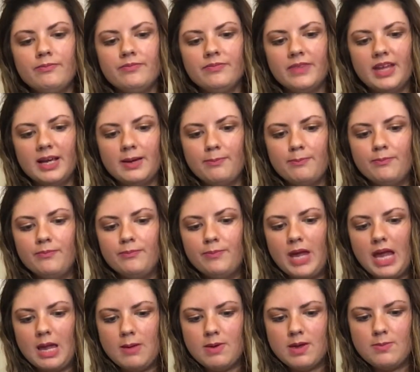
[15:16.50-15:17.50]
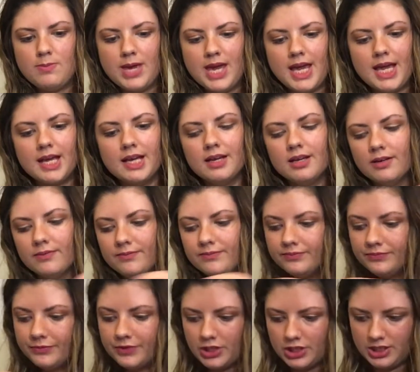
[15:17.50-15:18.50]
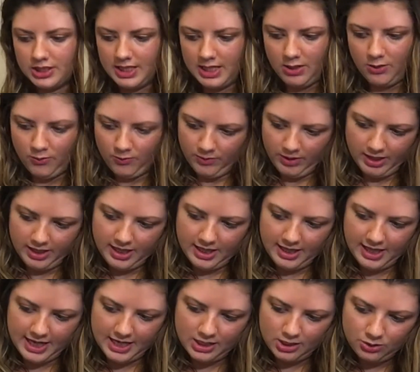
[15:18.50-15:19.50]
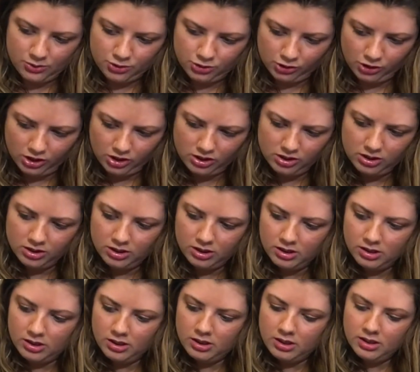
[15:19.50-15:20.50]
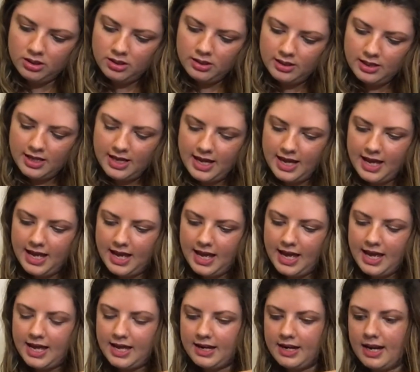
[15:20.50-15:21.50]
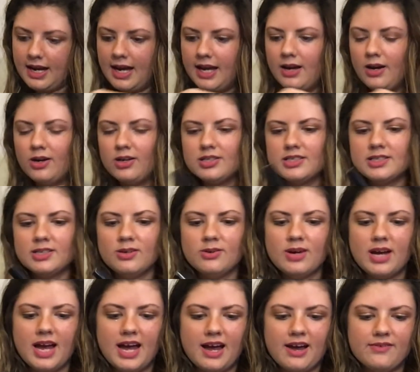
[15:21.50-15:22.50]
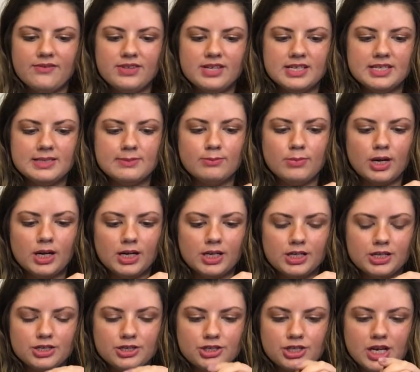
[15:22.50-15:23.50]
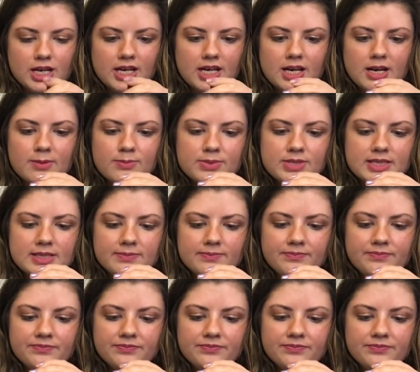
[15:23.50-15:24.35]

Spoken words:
like, baby pink, just like really light neutral. And I also have this Marc Jacobs